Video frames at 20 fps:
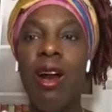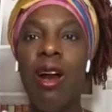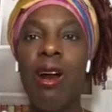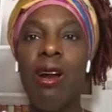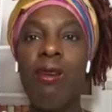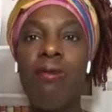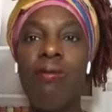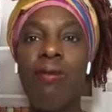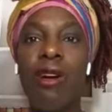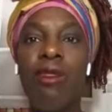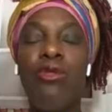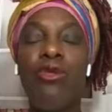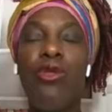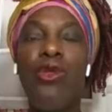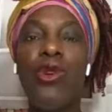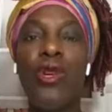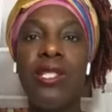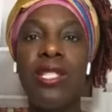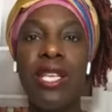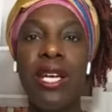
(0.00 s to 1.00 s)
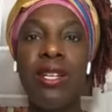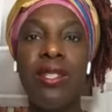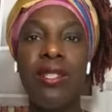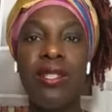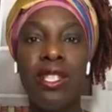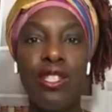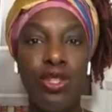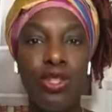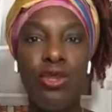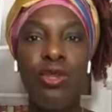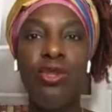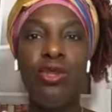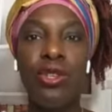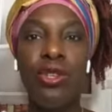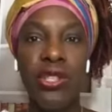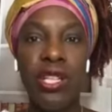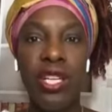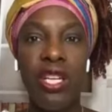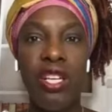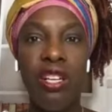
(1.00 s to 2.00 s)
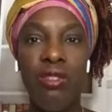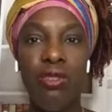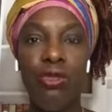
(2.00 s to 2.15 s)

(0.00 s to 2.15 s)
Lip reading: affords us a story,